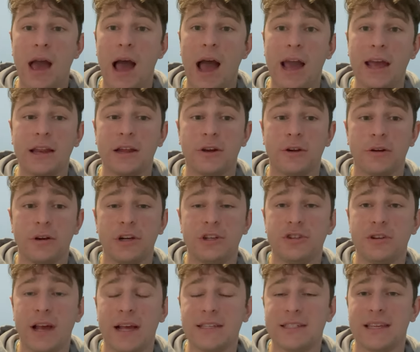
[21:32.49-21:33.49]
I encourage
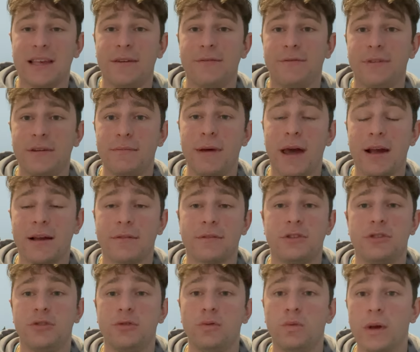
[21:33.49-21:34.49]
you guys to give feedback
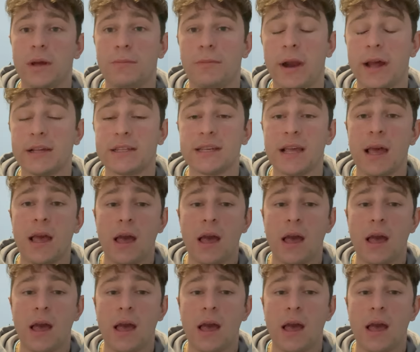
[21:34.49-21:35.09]
to Webricks.